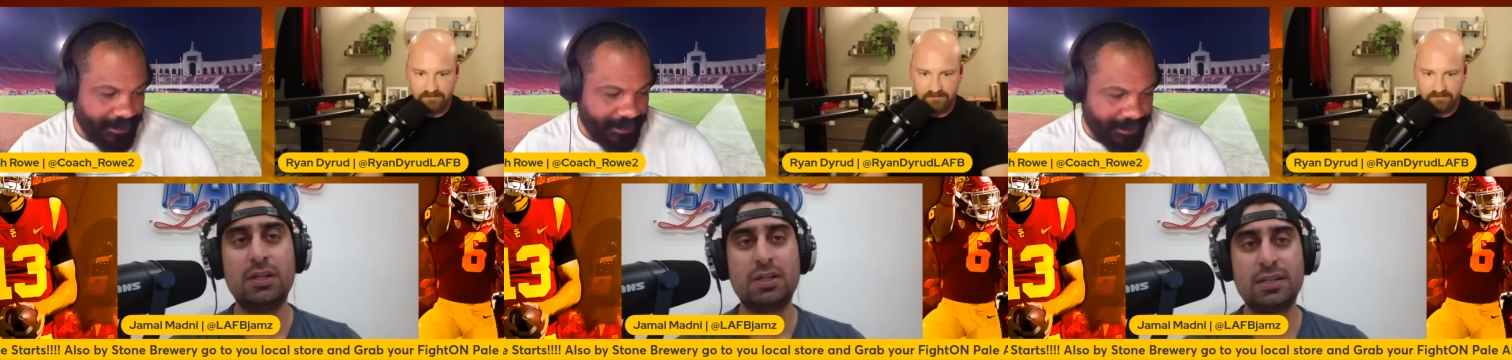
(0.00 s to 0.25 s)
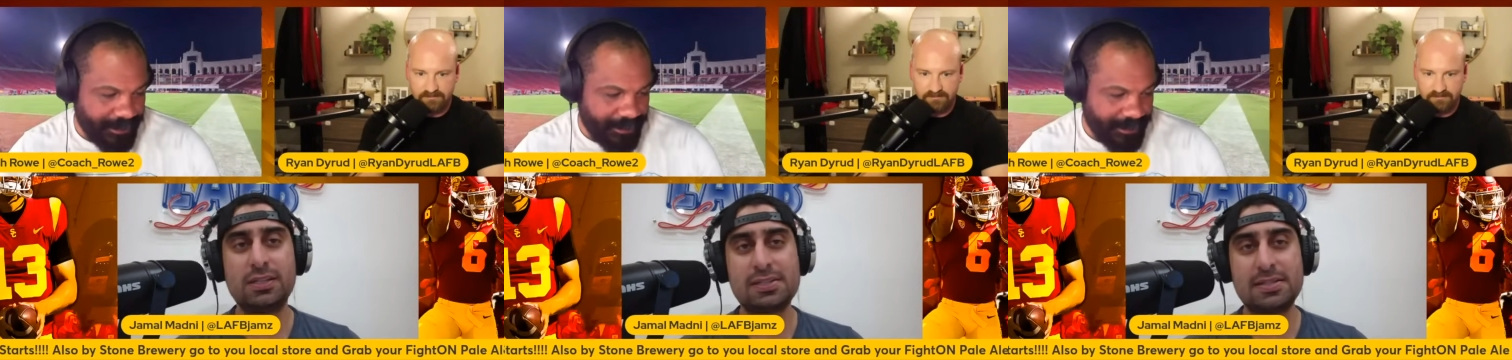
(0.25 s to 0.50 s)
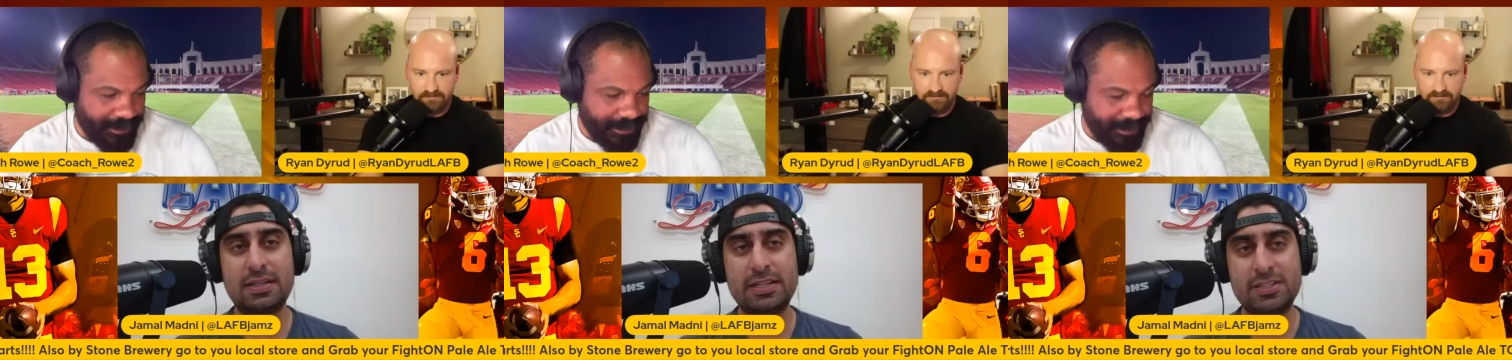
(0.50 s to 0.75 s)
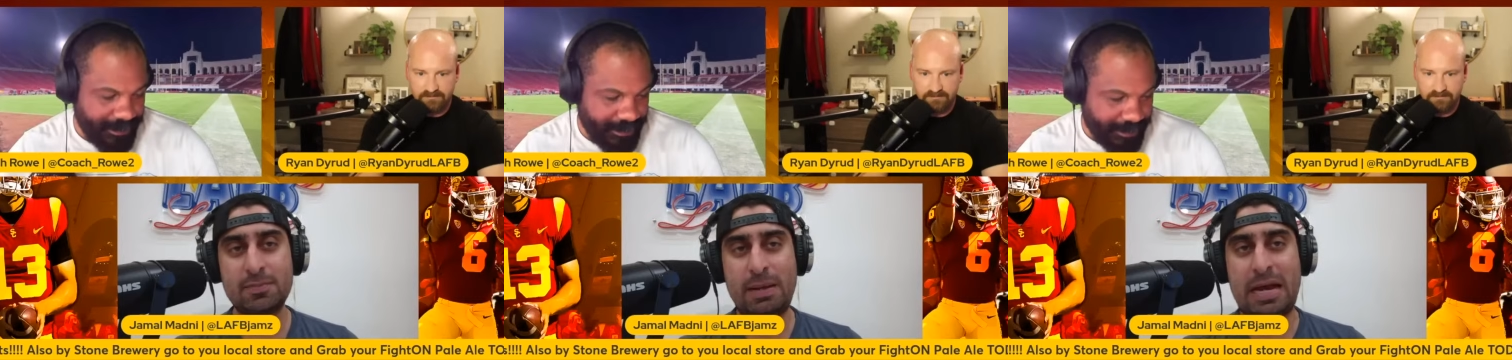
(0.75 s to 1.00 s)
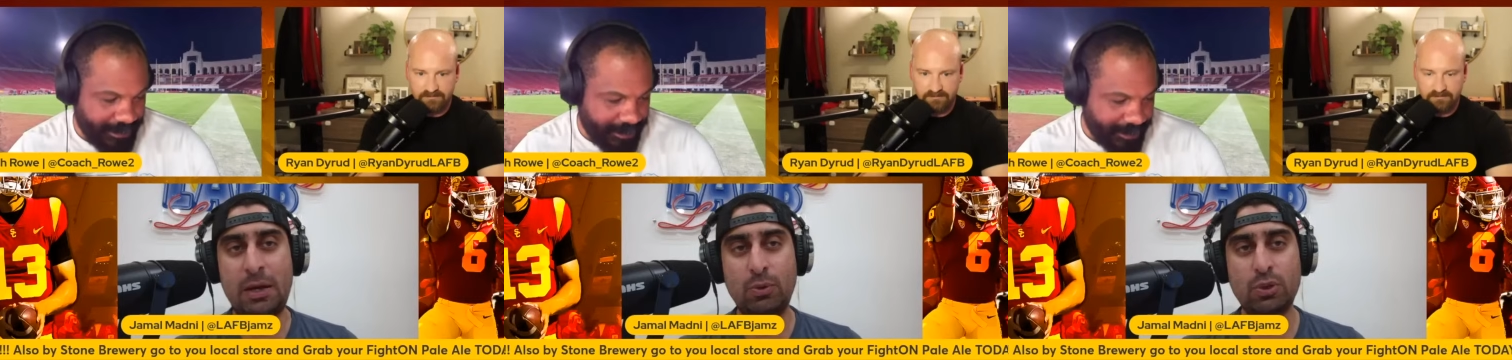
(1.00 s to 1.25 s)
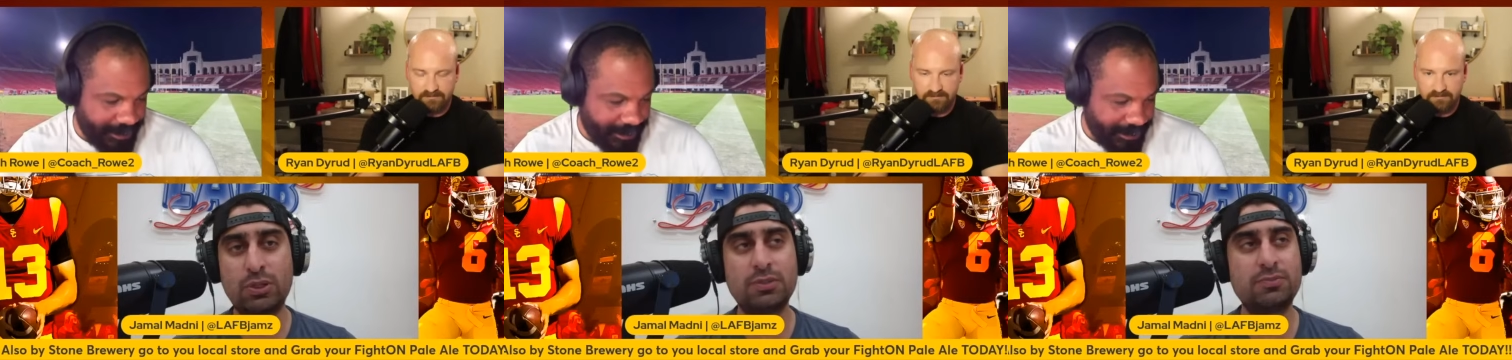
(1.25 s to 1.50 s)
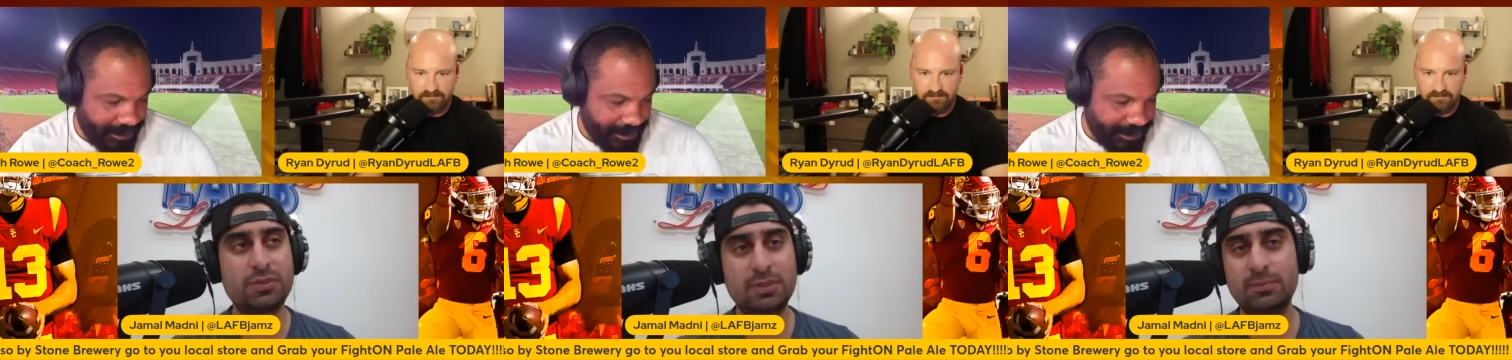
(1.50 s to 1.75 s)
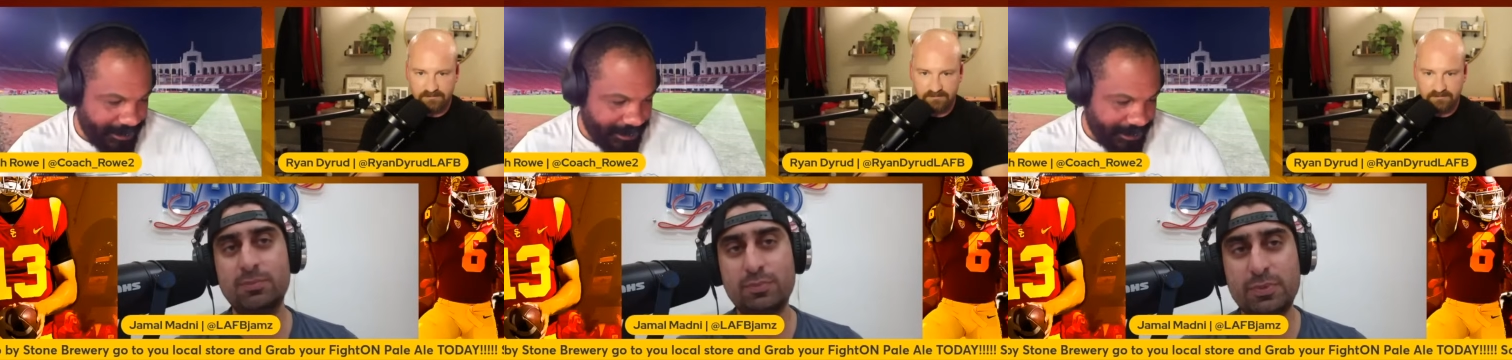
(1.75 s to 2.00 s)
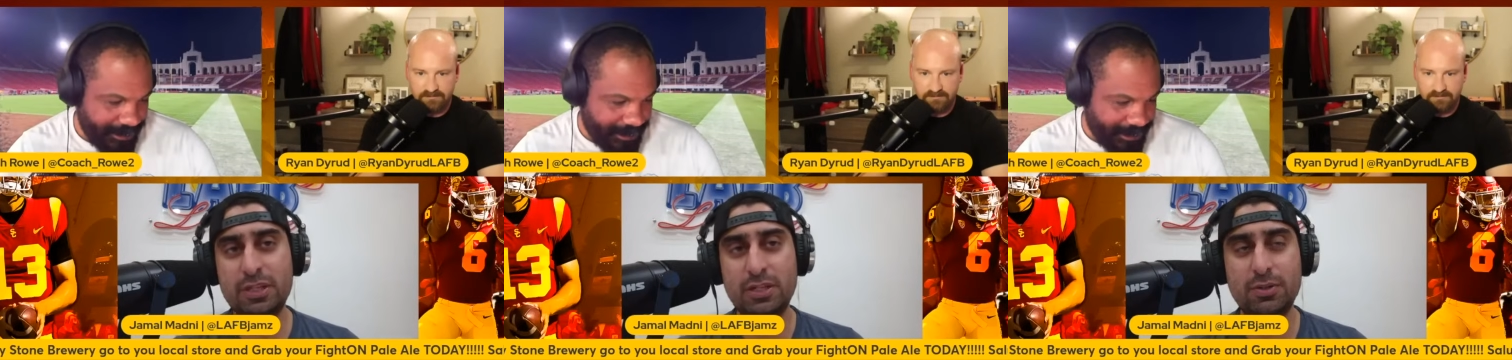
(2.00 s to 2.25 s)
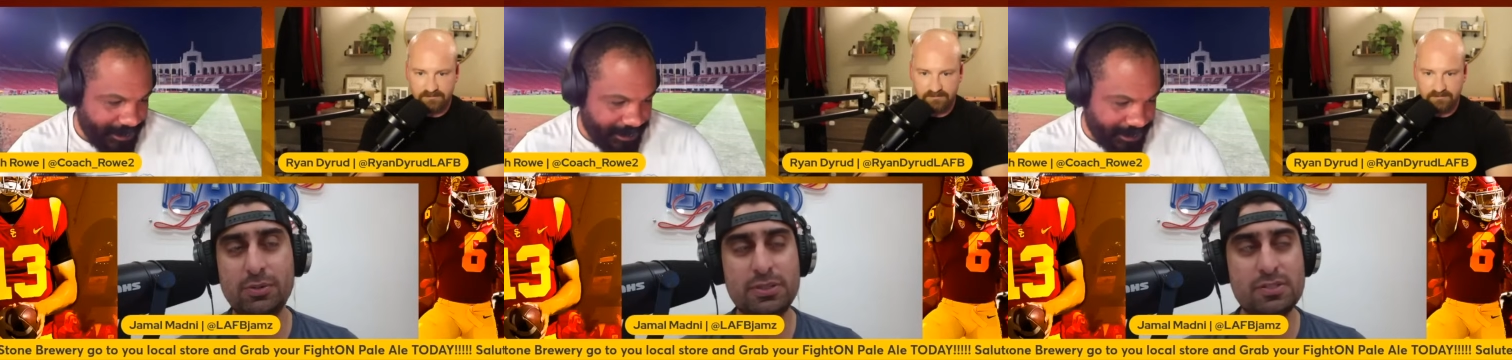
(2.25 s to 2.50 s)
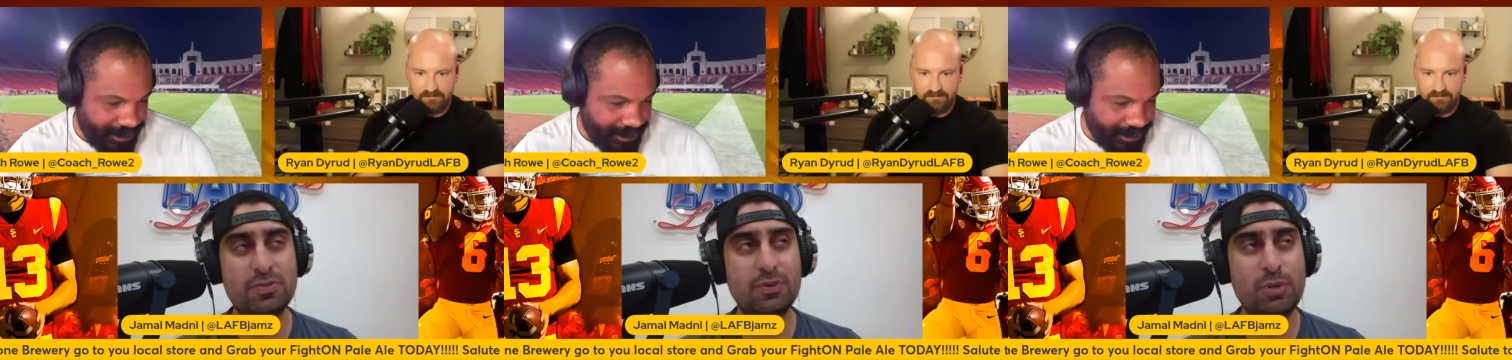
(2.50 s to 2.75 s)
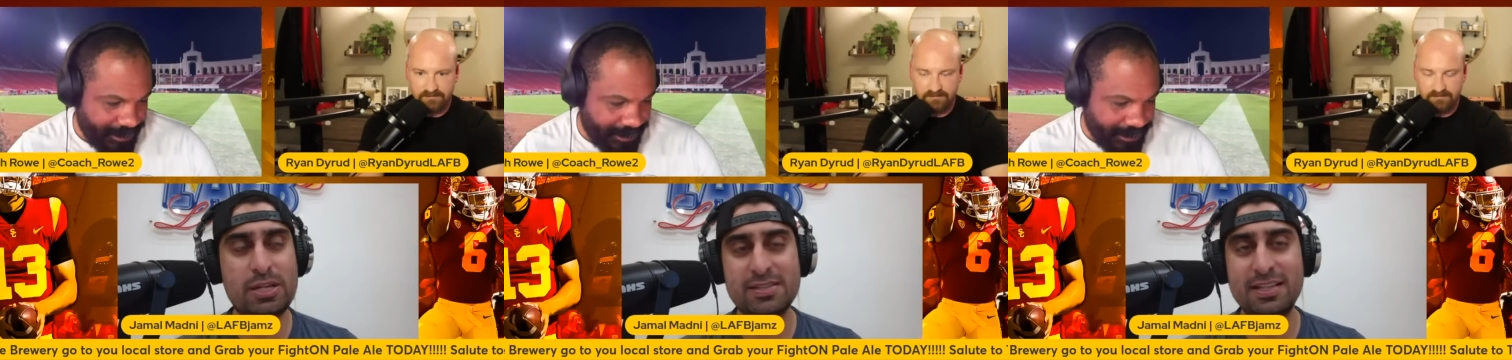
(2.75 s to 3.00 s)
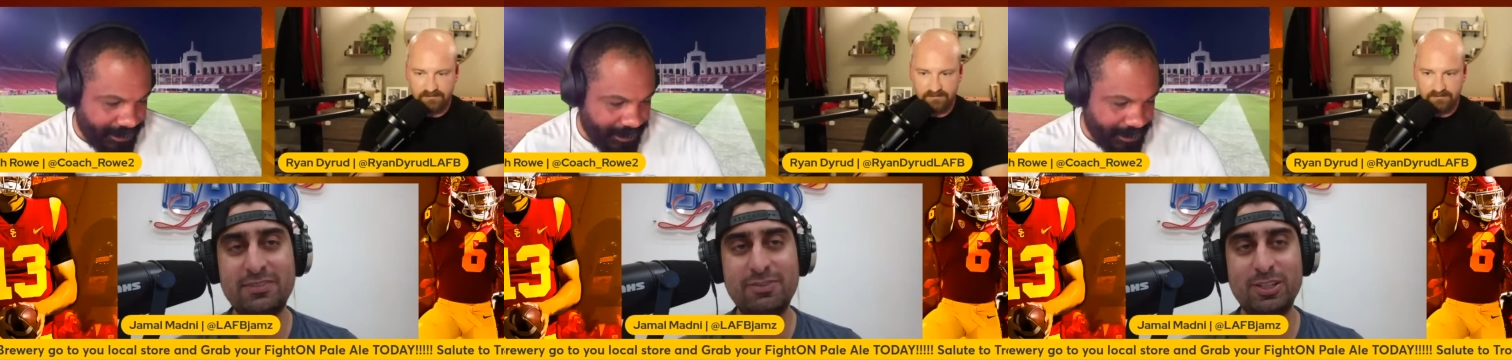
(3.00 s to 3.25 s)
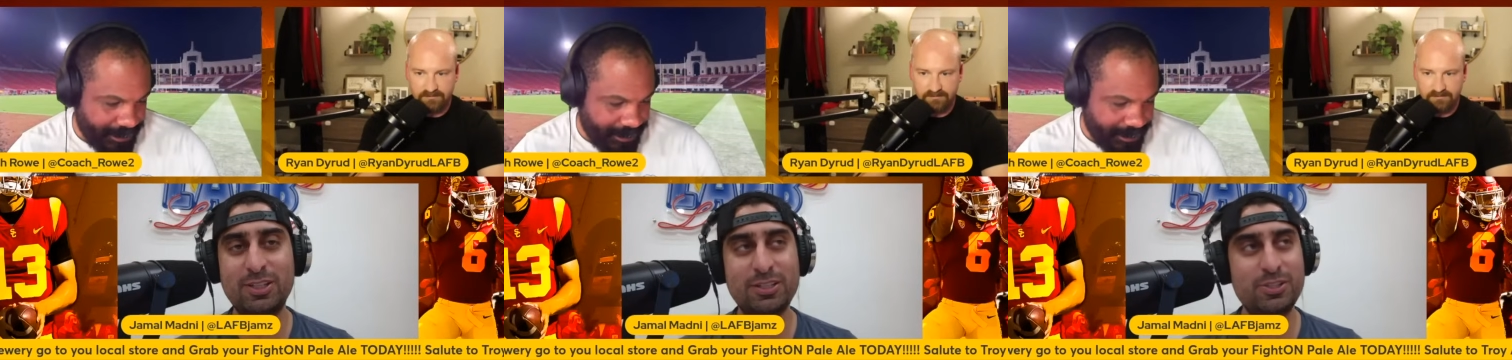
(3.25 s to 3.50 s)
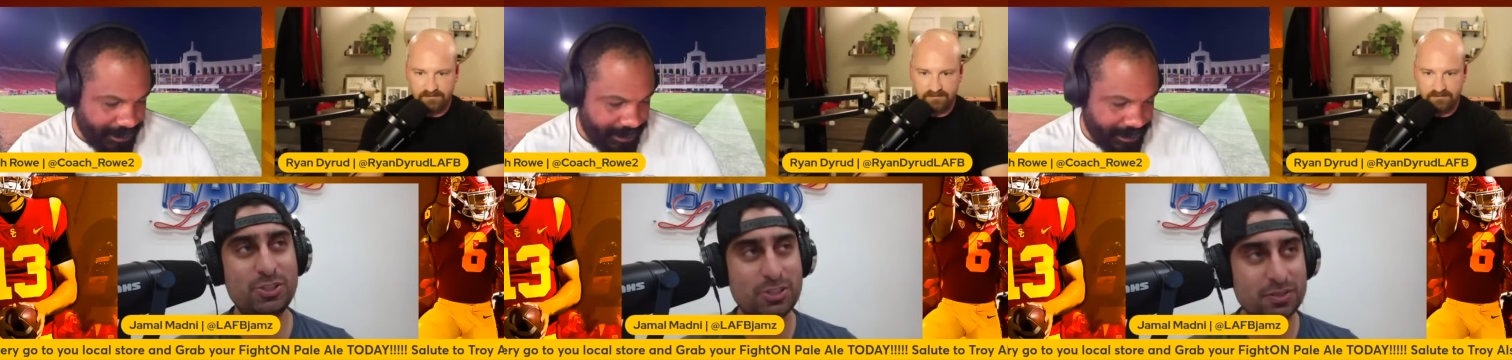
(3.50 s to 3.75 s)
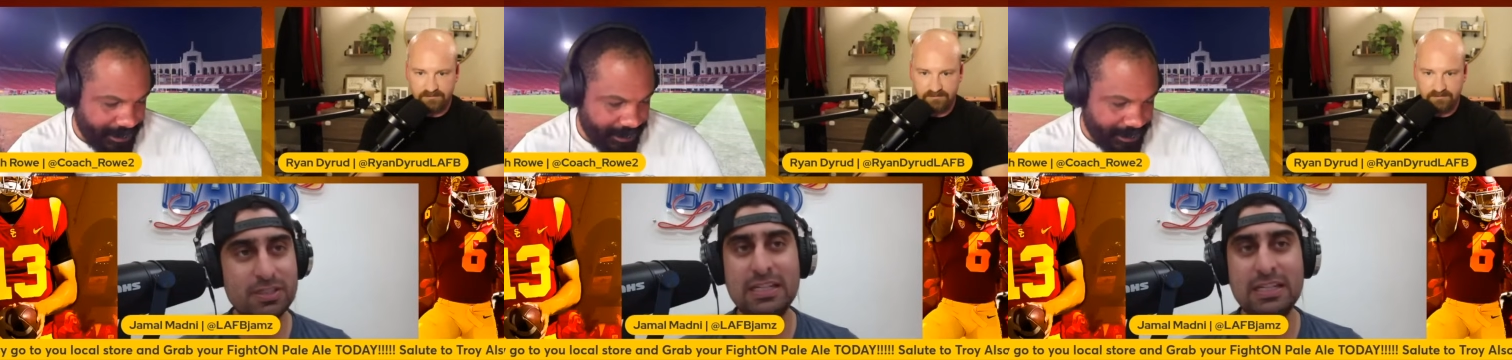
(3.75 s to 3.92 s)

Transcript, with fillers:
Speaker 1: is a, is a power from you know he's from Westlake Village.